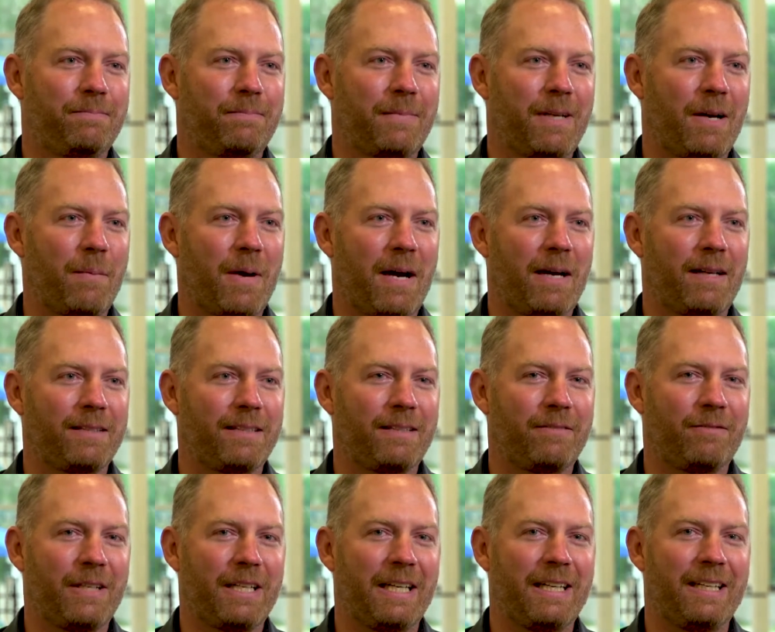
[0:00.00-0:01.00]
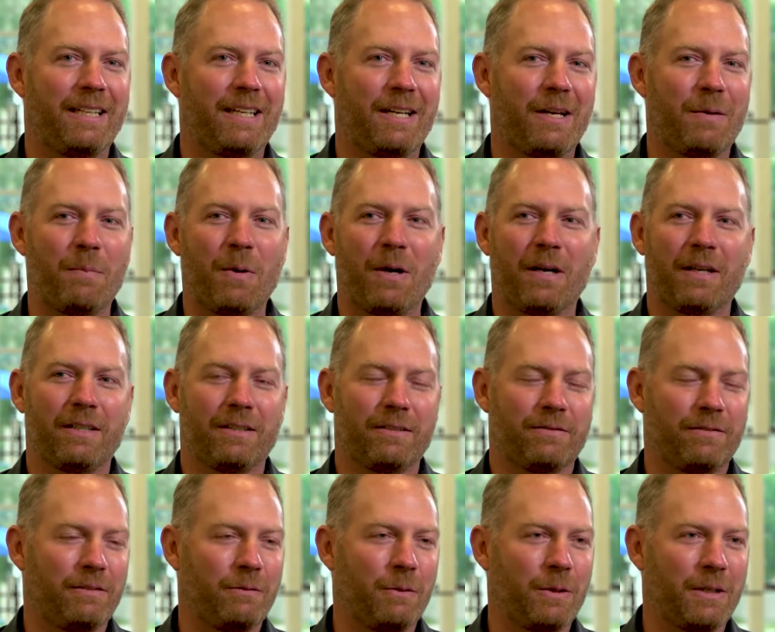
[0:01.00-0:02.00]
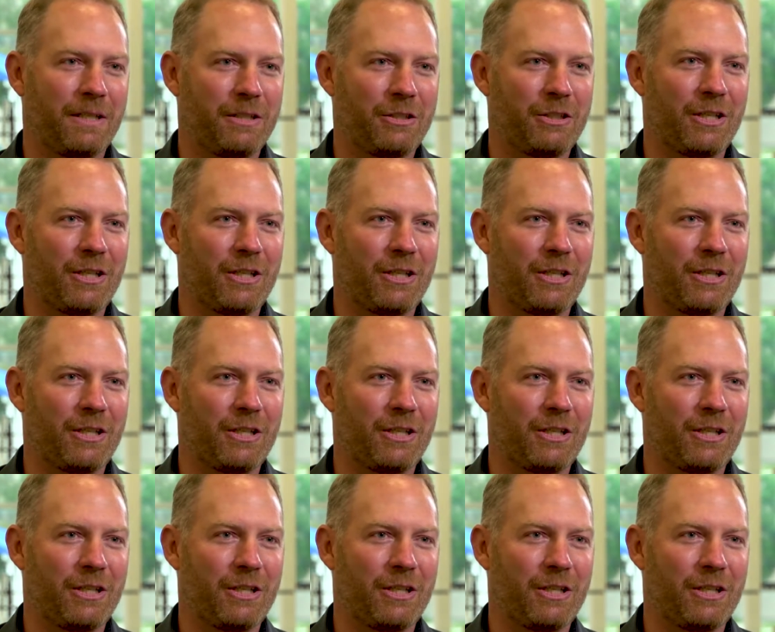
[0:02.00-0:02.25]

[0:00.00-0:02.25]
come out and if he needed any money or if he wanted a